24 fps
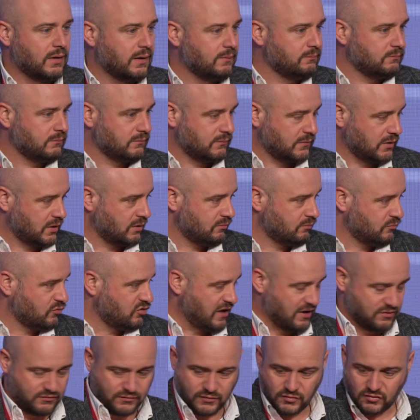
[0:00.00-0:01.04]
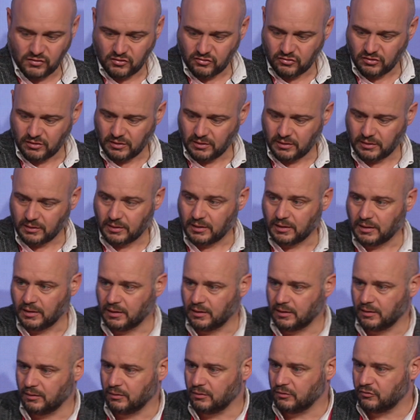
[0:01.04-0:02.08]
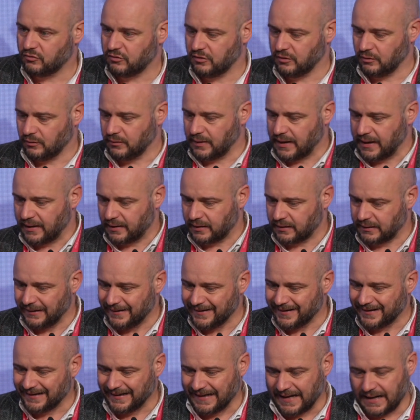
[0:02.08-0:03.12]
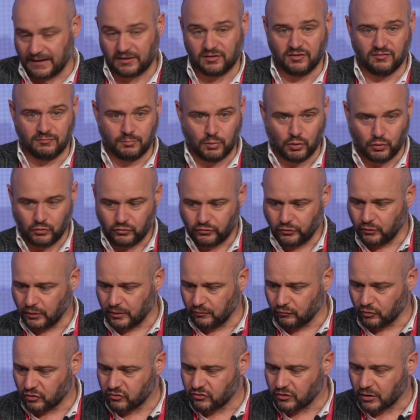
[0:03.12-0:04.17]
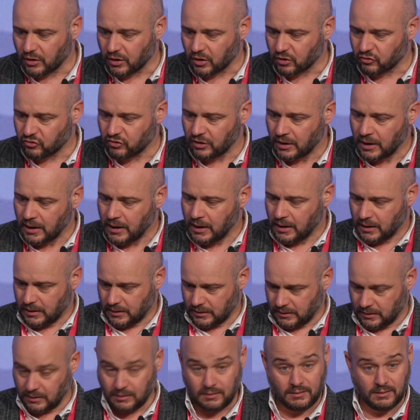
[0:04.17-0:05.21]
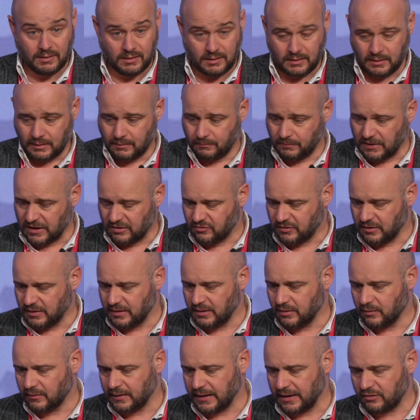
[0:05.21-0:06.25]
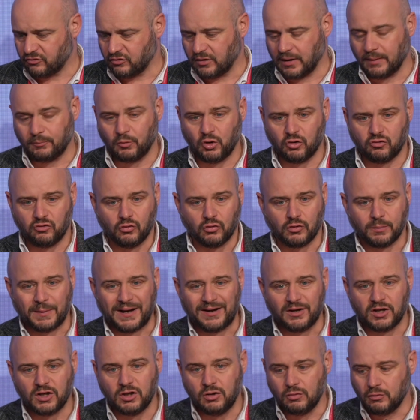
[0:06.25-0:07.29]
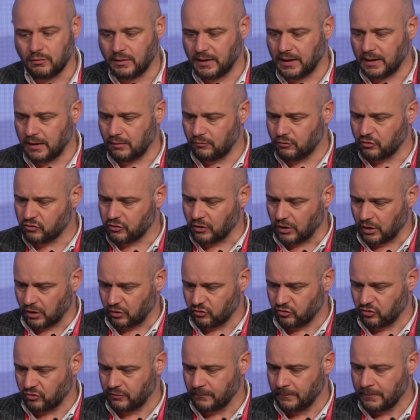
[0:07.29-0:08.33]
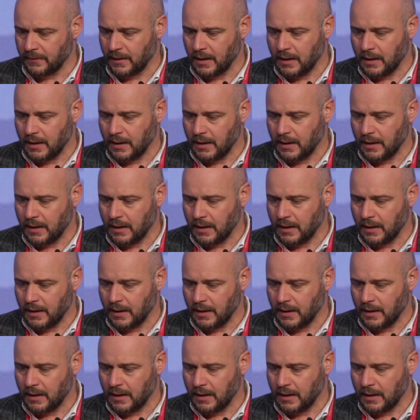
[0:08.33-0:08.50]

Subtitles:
I'm a chest physician, still clinically active, but also doing research, and based in here in Leicester. I'm going to talk about acute care research.